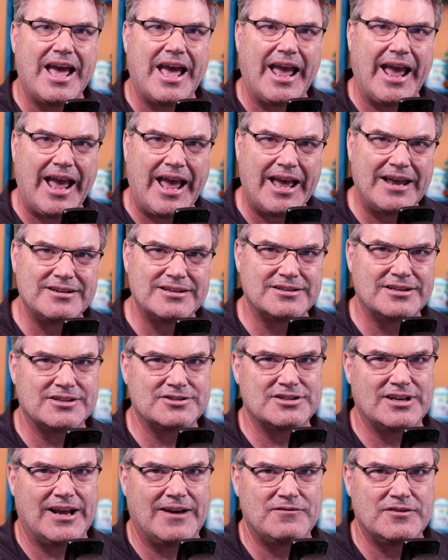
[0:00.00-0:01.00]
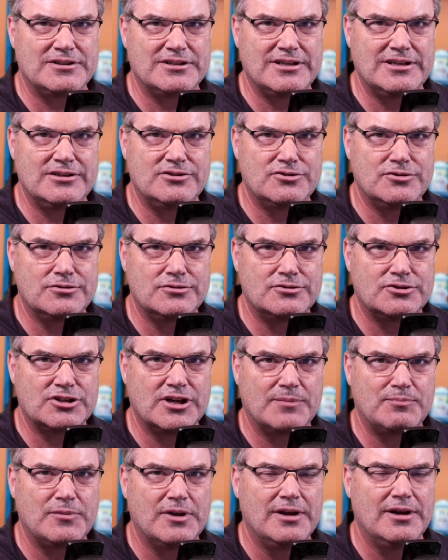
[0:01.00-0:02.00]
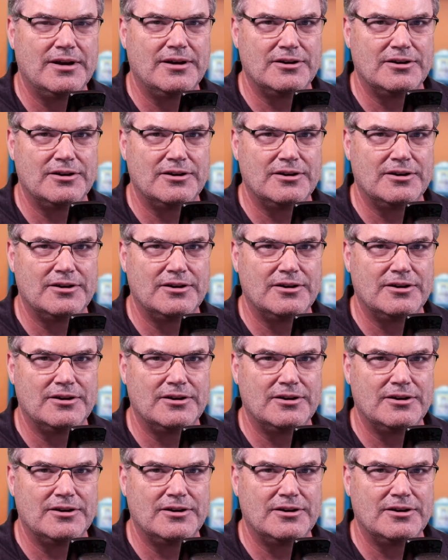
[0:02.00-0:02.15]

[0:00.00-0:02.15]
and it doesn't have the T two chip,